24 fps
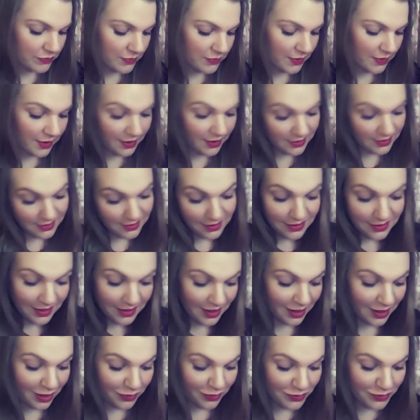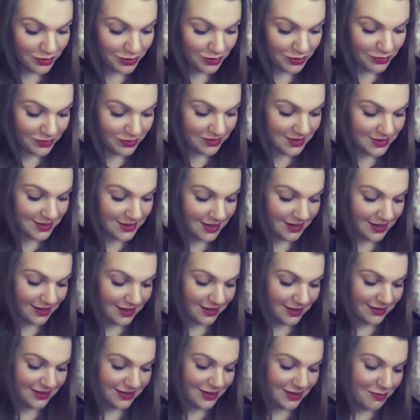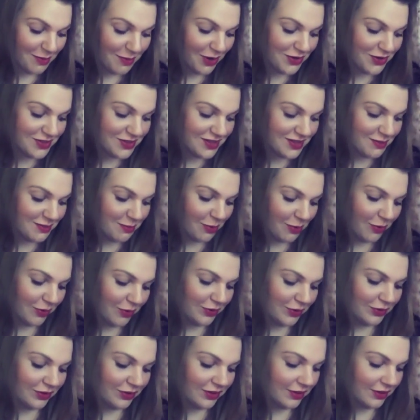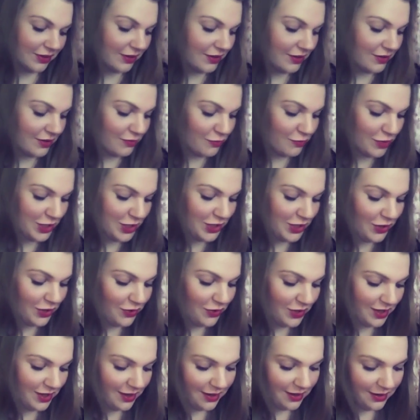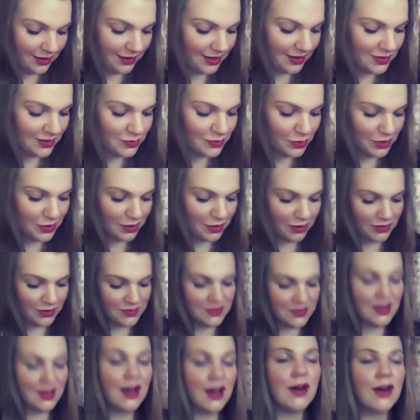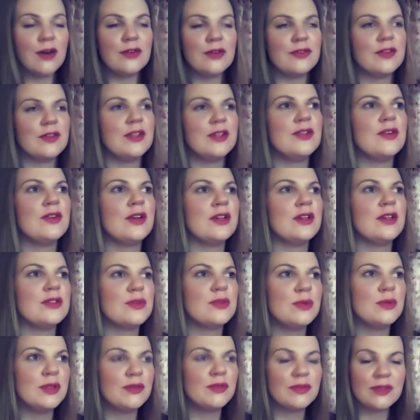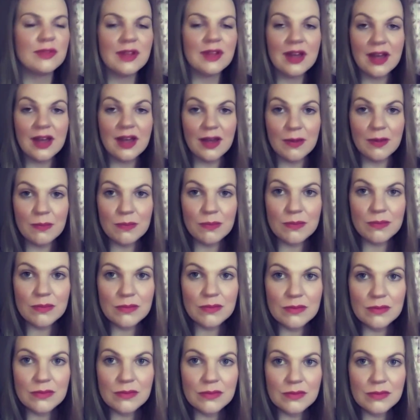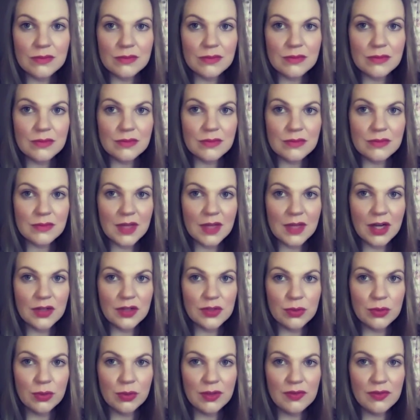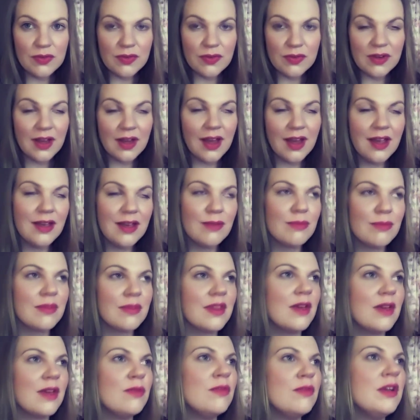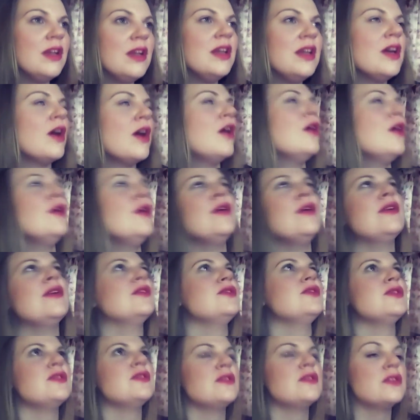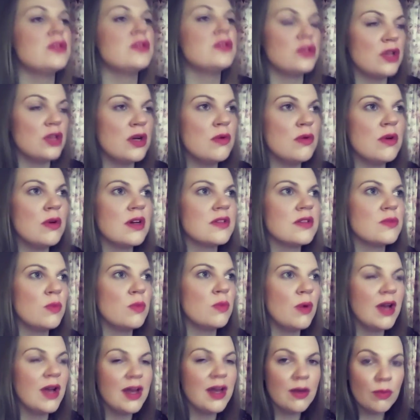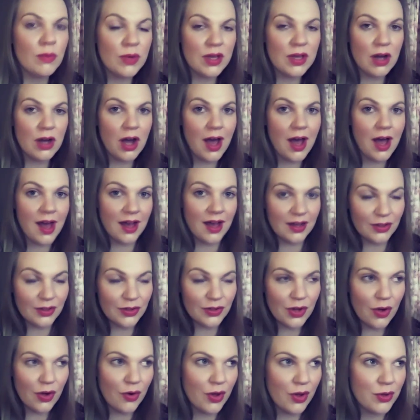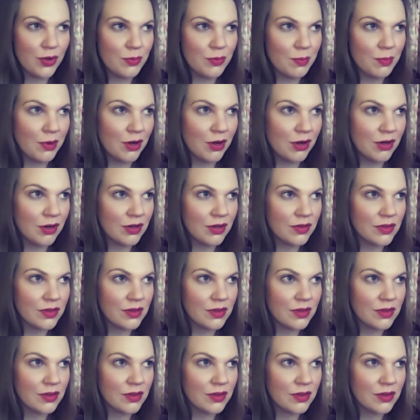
and that I've just said it. The most important reunion is with ourself and not our twin flame. Our twin flame, they really are just to show us where we are at on our own path.